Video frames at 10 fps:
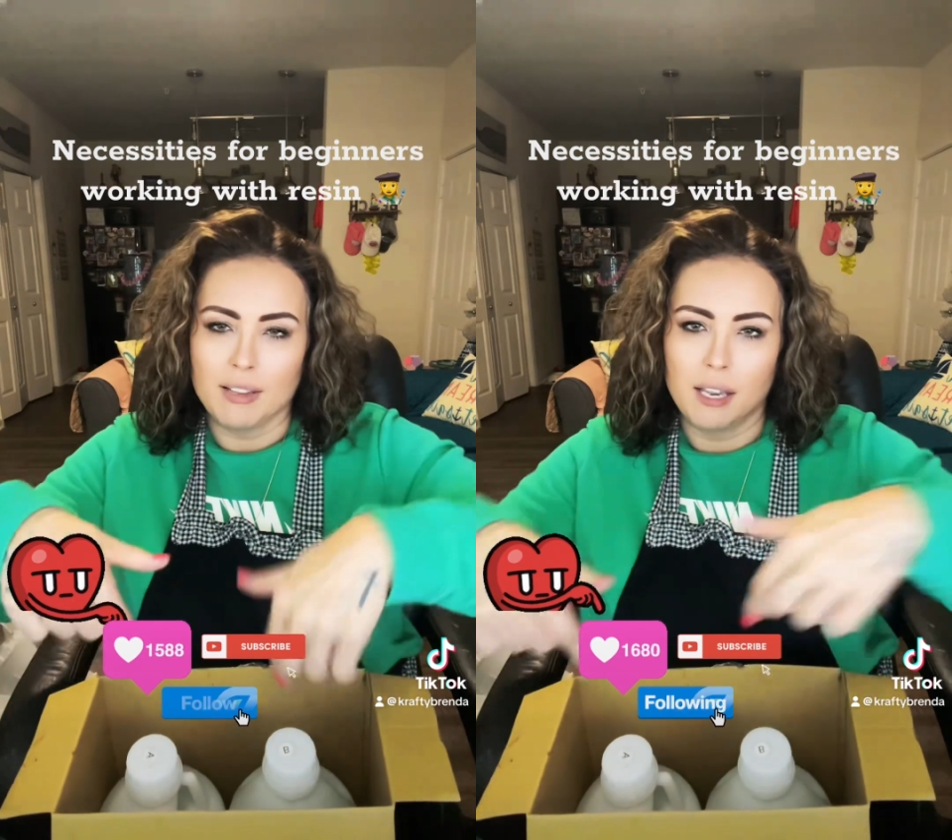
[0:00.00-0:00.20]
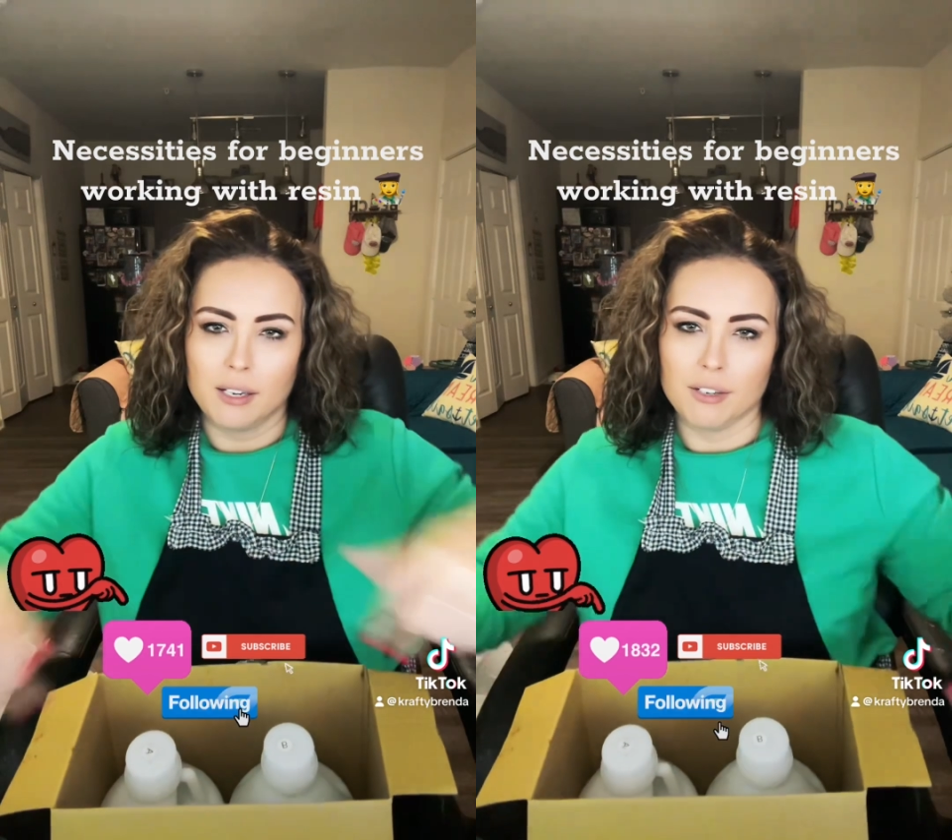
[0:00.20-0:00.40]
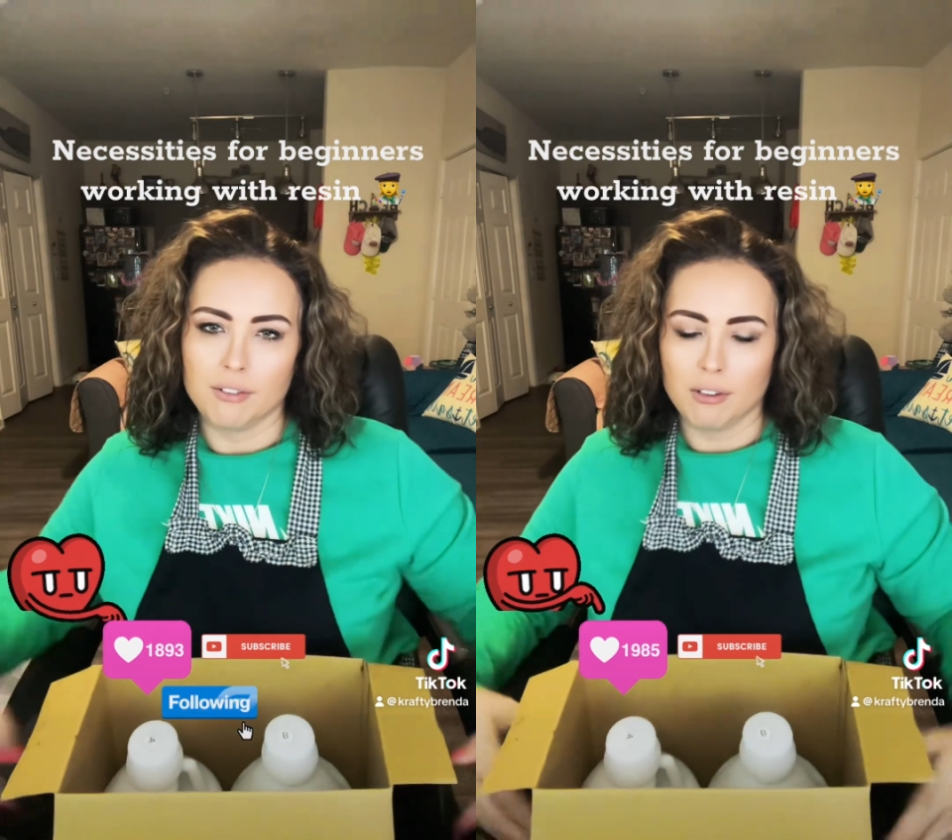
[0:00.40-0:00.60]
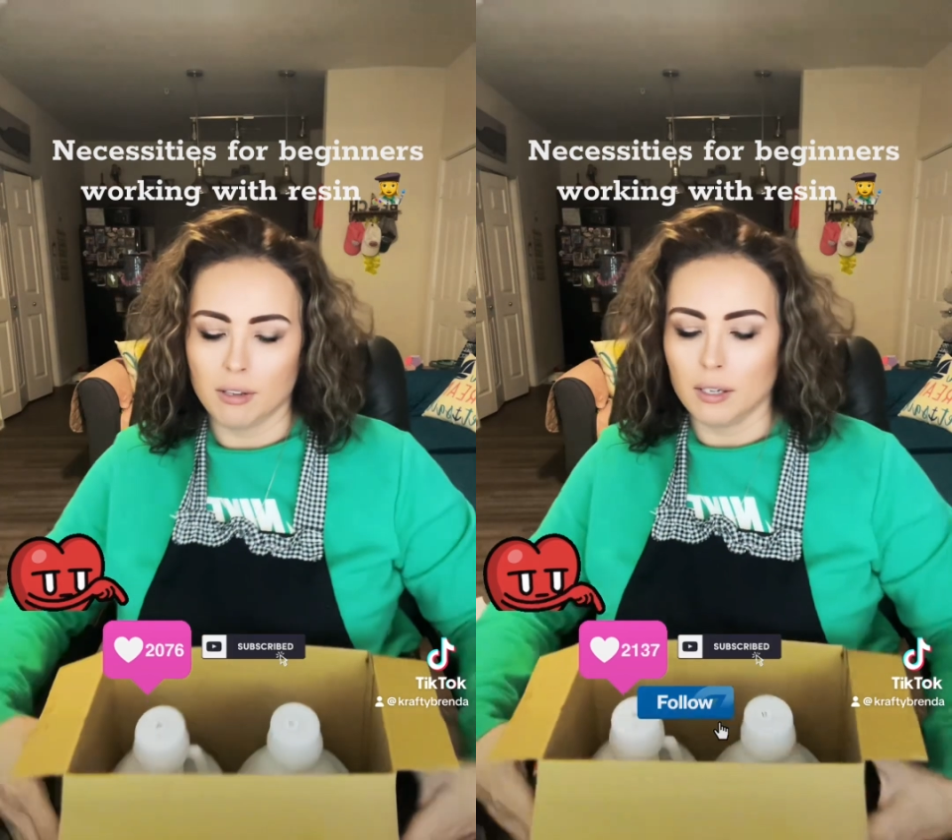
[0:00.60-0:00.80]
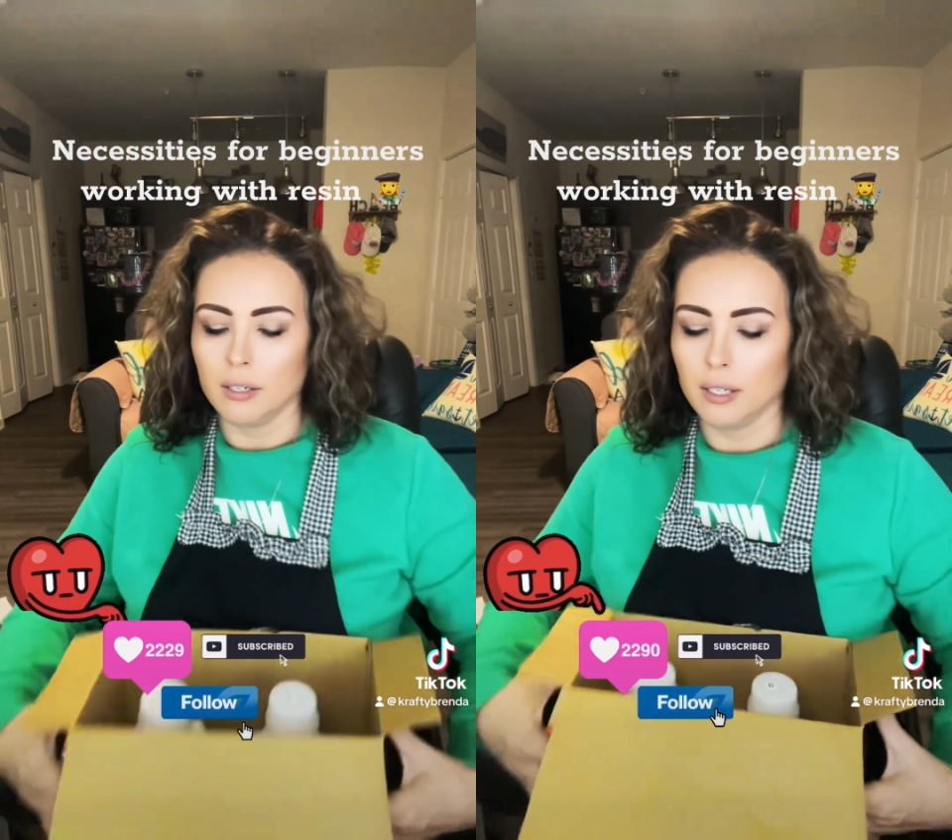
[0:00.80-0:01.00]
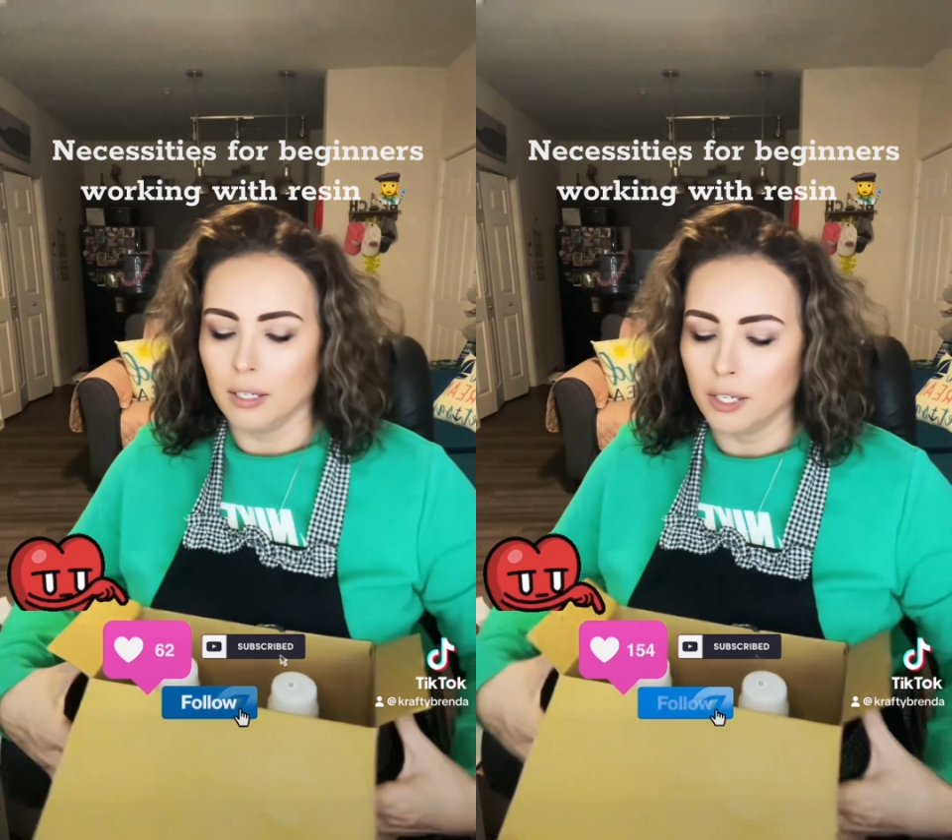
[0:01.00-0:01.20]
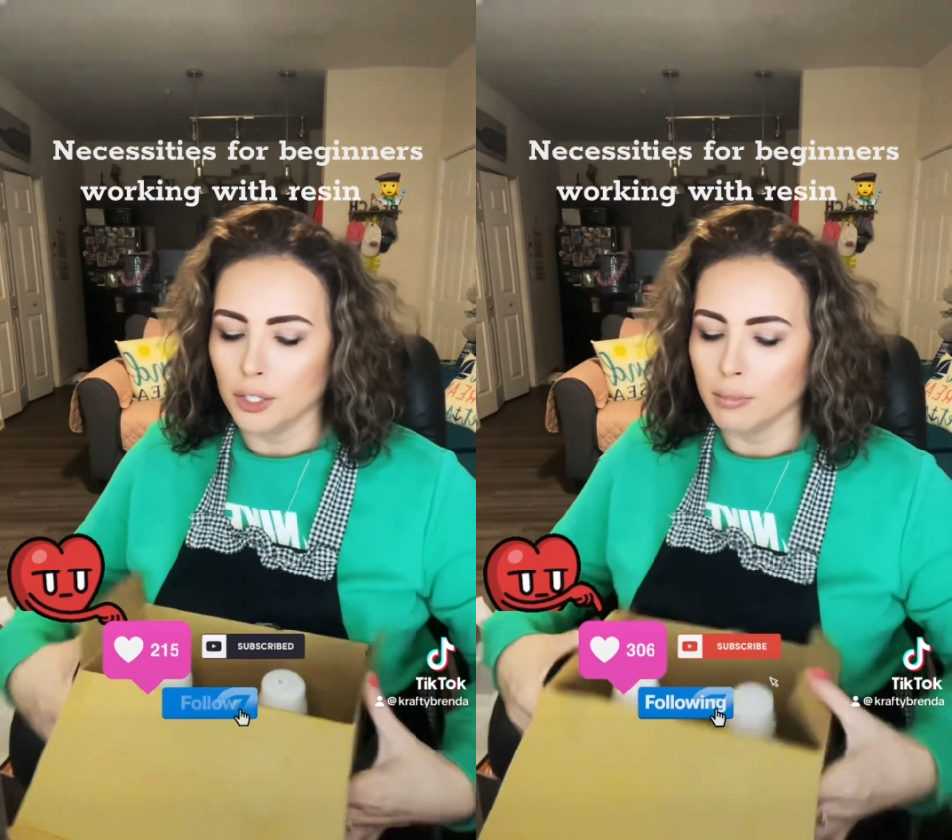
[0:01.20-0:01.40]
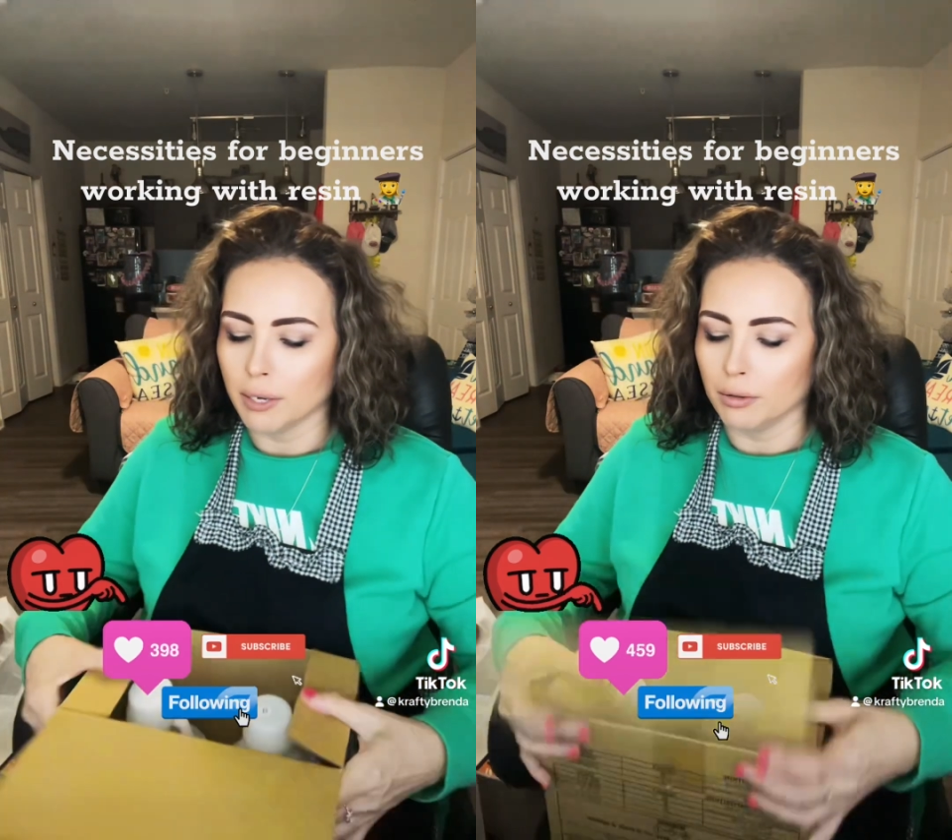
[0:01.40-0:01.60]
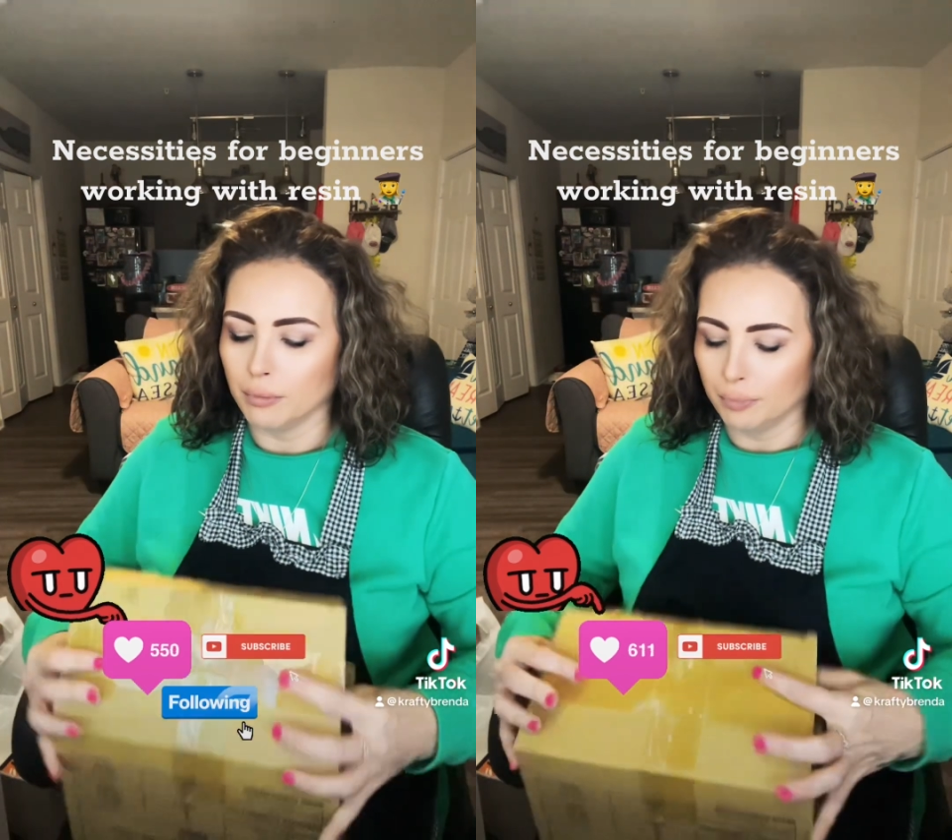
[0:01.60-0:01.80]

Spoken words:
gallon in each bottle.